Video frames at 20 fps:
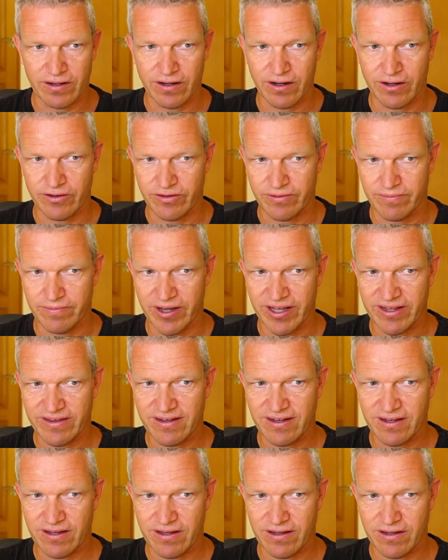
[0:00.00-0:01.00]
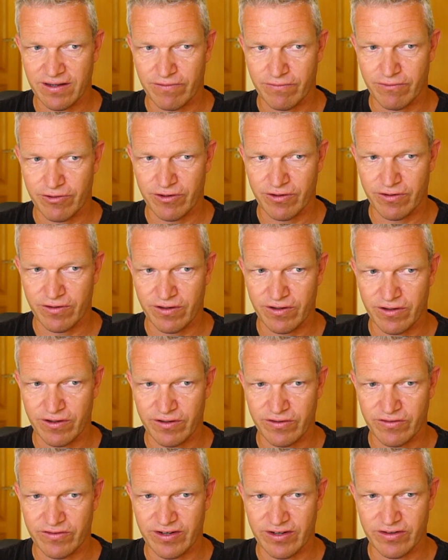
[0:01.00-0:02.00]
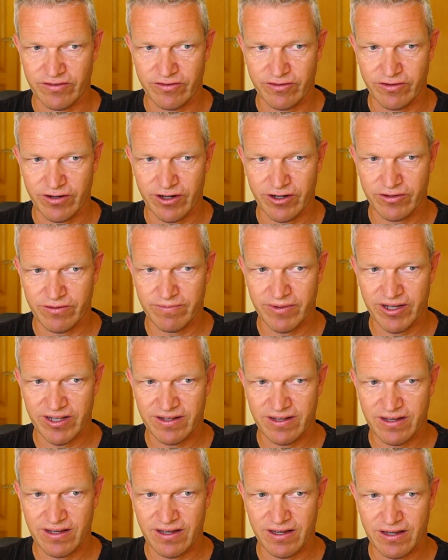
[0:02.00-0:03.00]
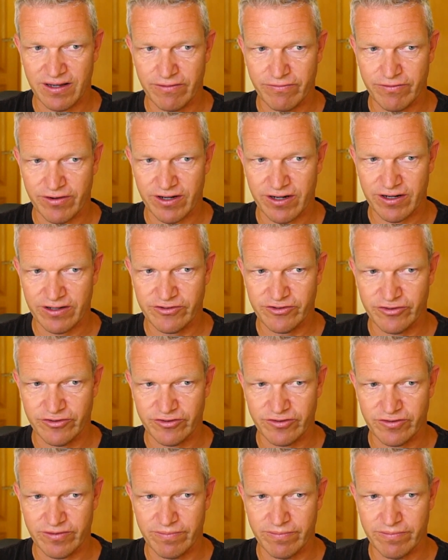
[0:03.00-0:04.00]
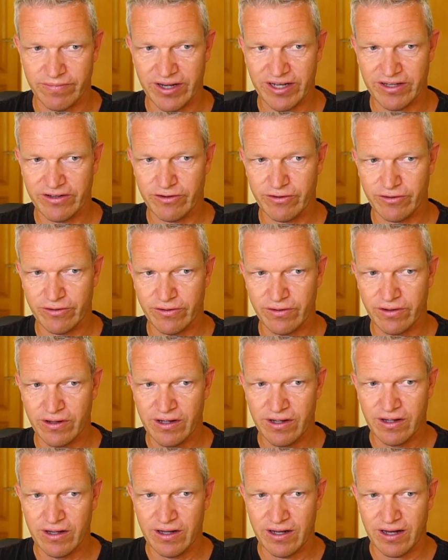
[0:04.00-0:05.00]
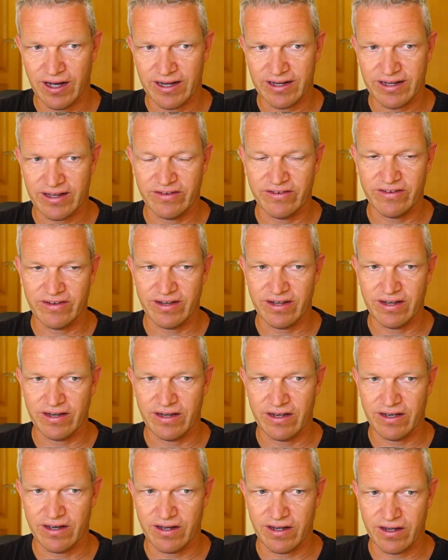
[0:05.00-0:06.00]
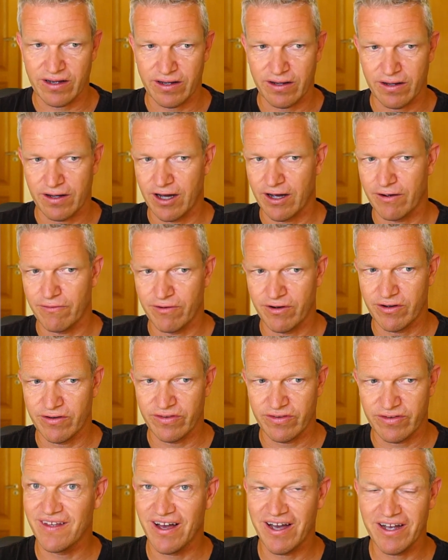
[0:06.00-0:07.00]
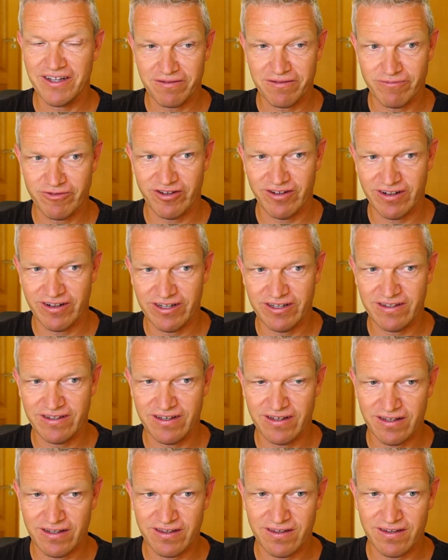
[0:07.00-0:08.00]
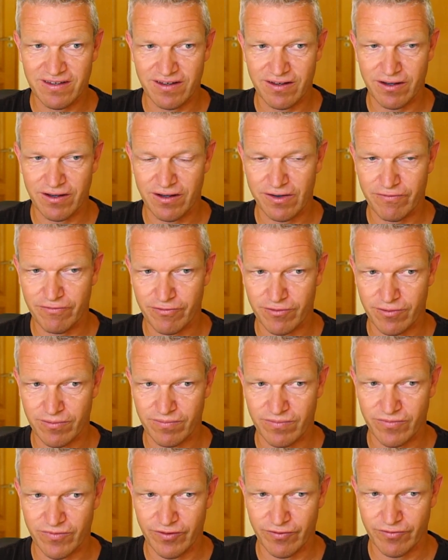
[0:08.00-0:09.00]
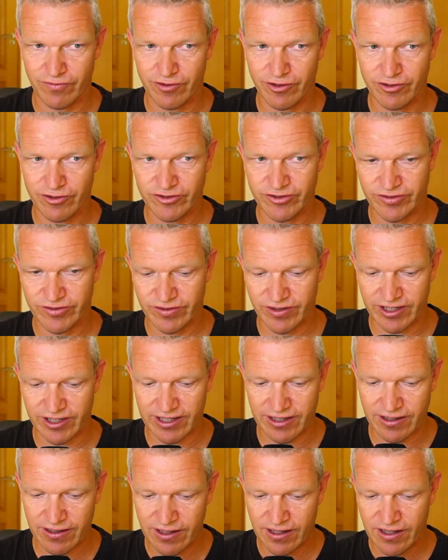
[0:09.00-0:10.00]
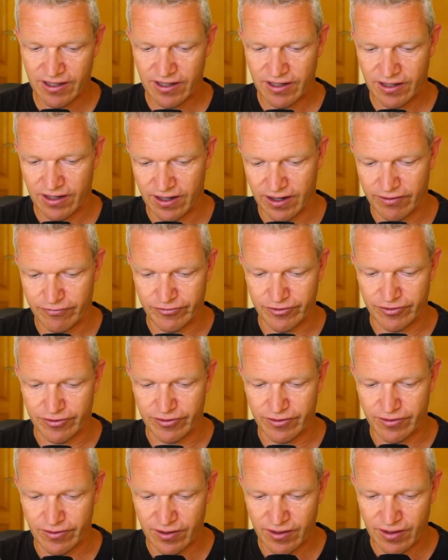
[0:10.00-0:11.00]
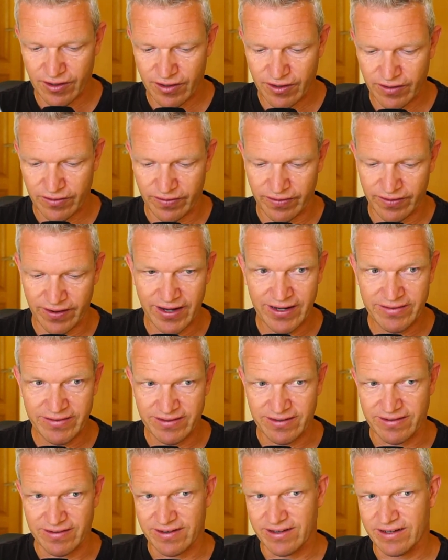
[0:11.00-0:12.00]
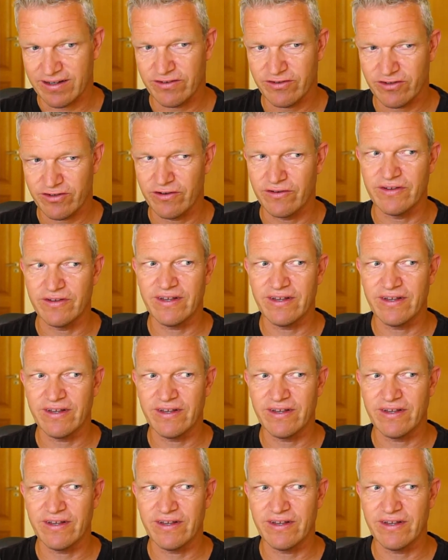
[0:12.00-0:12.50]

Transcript: automatic, it will change to automatic. If I choose manual, I can say I want items deleted from the versioning after 90 days. So